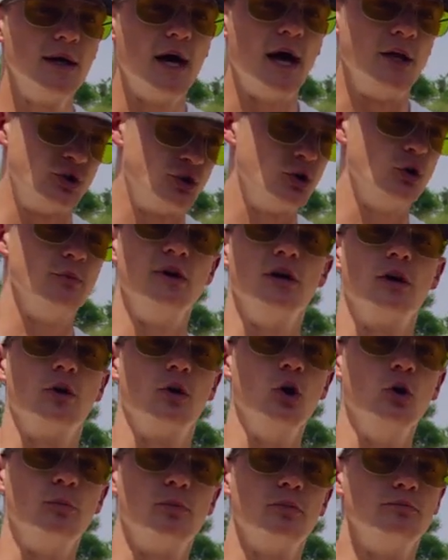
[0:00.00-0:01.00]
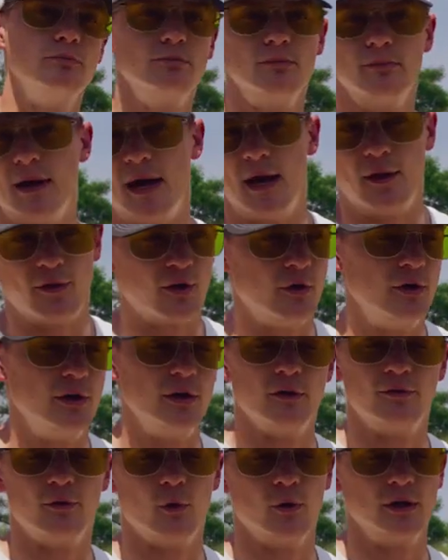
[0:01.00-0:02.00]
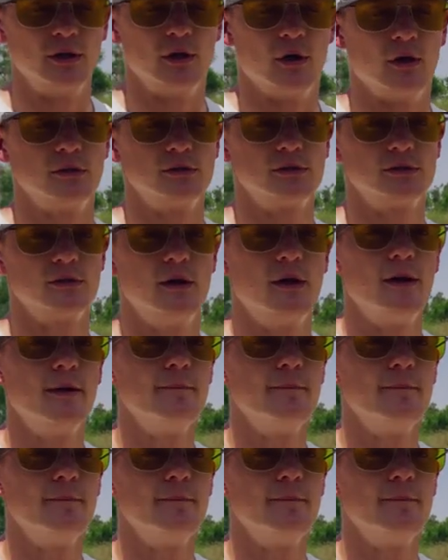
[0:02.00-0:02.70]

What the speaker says: and shoot me a group at 30 or 40 yards.